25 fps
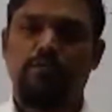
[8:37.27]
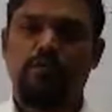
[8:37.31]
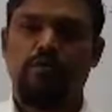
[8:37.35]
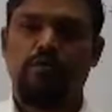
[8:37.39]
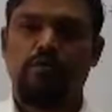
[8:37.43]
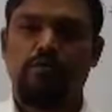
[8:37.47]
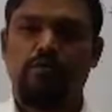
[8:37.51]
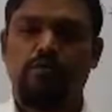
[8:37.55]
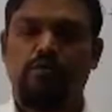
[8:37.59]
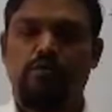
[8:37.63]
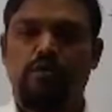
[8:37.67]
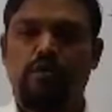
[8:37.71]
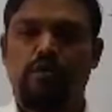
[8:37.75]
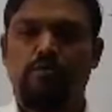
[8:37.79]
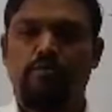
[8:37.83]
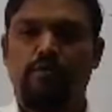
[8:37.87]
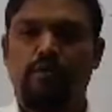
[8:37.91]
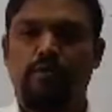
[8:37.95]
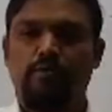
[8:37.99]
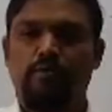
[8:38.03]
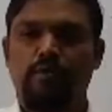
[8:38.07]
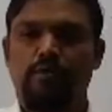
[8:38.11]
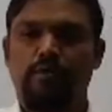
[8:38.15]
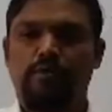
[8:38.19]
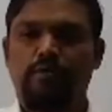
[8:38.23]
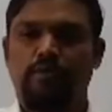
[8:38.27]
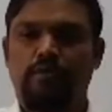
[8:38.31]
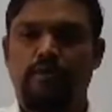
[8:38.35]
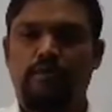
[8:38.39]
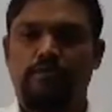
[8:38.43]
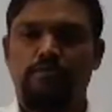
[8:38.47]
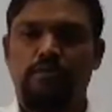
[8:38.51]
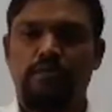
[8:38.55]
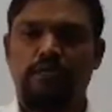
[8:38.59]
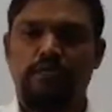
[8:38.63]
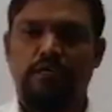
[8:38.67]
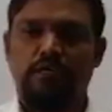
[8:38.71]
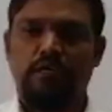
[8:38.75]
total population of
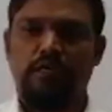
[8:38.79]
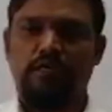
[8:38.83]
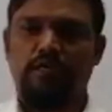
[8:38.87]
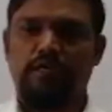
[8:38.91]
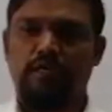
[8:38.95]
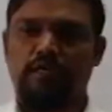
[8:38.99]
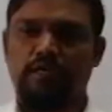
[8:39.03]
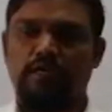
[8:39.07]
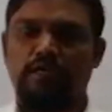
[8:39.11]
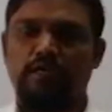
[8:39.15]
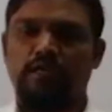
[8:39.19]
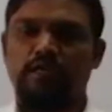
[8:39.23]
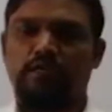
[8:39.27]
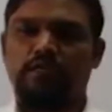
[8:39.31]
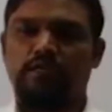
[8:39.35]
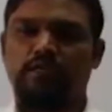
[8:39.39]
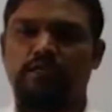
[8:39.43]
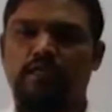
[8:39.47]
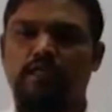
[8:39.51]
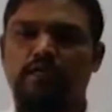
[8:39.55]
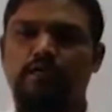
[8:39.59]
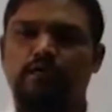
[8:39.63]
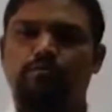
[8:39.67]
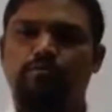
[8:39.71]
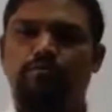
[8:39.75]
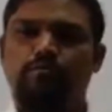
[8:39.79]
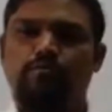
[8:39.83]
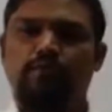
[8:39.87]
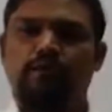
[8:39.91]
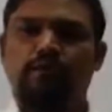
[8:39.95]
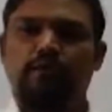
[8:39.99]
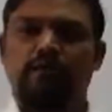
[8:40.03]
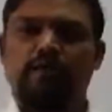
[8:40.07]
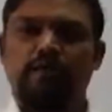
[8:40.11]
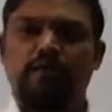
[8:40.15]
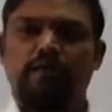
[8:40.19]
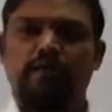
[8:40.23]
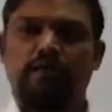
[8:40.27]
the country. Then we will
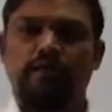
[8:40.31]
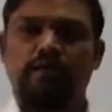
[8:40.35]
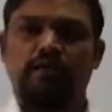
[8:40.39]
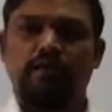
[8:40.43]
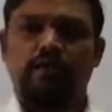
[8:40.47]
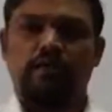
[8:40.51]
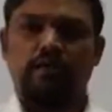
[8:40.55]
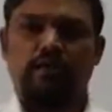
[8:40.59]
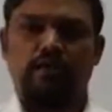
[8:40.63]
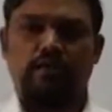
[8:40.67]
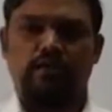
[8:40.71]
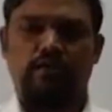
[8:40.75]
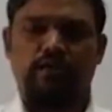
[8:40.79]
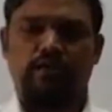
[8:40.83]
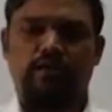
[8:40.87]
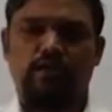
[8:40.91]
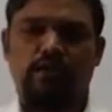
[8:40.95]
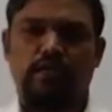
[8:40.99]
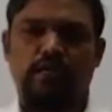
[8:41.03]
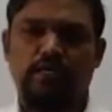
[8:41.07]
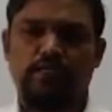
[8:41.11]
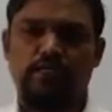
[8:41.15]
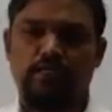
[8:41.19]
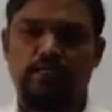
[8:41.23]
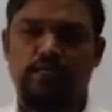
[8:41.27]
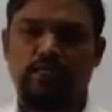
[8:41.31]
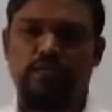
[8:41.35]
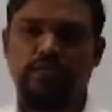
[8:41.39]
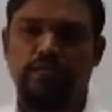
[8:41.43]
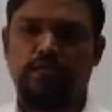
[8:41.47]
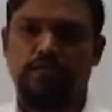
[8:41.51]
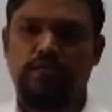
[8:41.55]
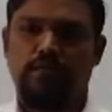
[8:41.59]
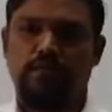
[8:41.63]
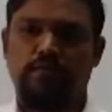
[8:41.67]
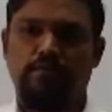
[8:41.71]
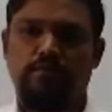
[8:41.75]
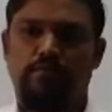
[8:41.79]
get net national
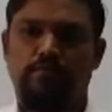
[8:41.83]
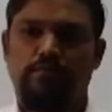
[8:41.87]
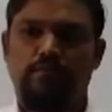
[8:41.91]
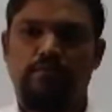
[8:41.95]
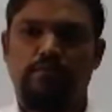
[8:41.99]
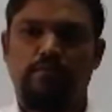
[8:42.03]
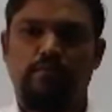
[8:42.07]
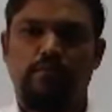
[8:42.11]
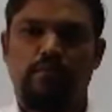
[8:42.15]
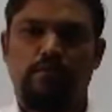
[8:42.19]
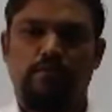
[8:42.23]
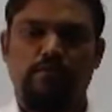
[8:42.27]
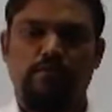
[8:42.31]
income.